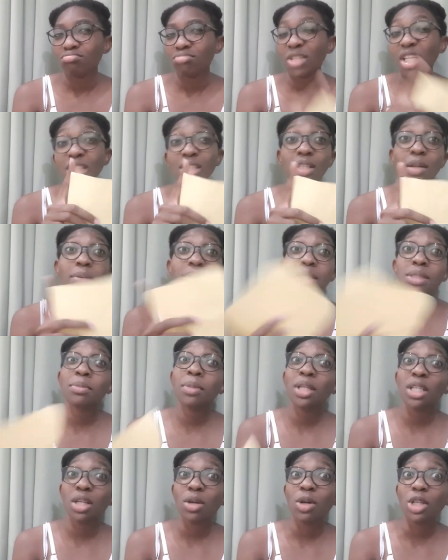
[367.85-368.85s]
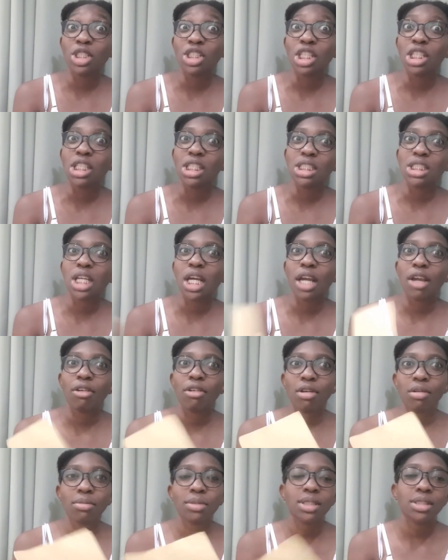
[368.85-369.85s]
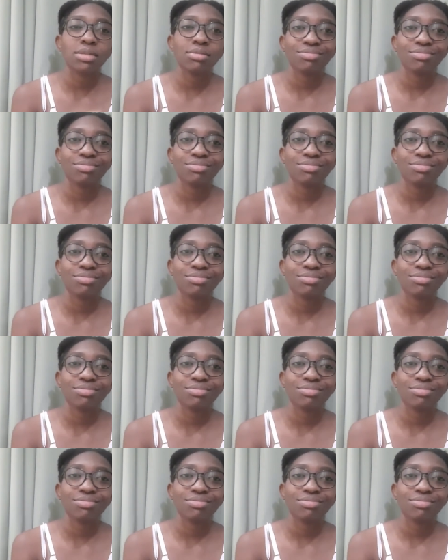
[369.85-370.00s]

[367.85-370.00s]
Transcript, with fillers: i think that was the money question that i got wrong